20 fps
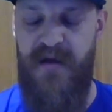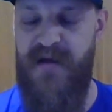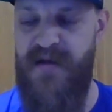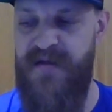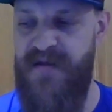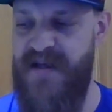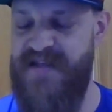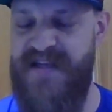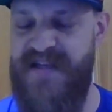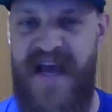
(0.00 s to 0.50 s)

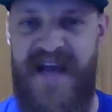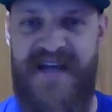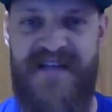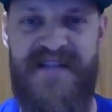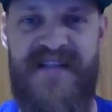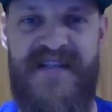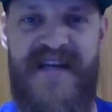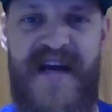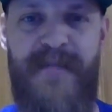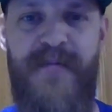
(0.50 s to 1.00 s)
In this case,
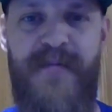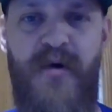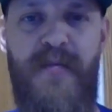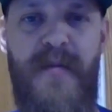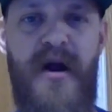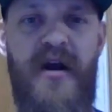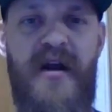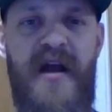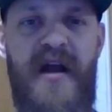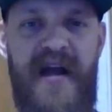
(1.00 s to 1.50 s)
the tempo
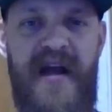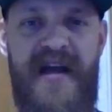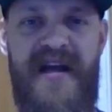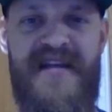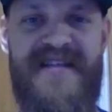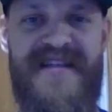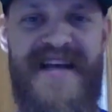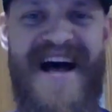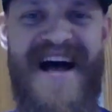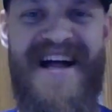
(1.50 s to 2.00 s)
marking
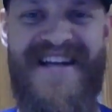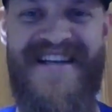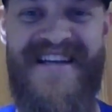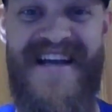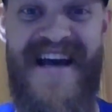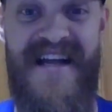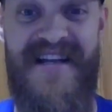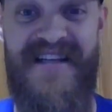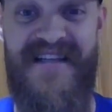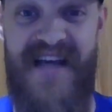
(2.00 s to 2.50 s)
is
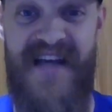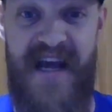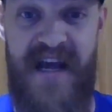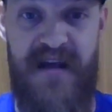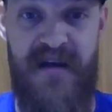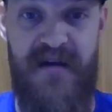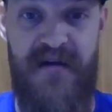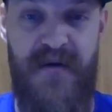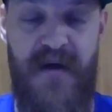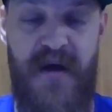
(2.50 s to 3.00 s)

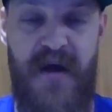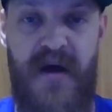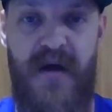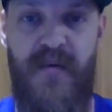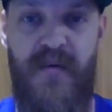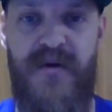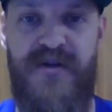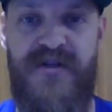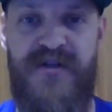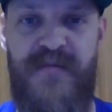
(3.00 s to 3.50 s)
andante,
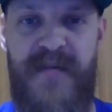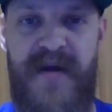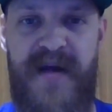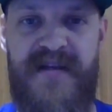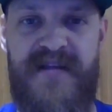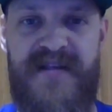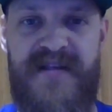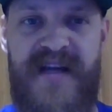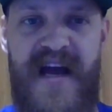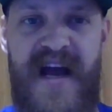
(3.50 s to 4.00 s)
which
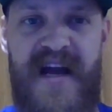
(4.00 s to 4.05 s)
means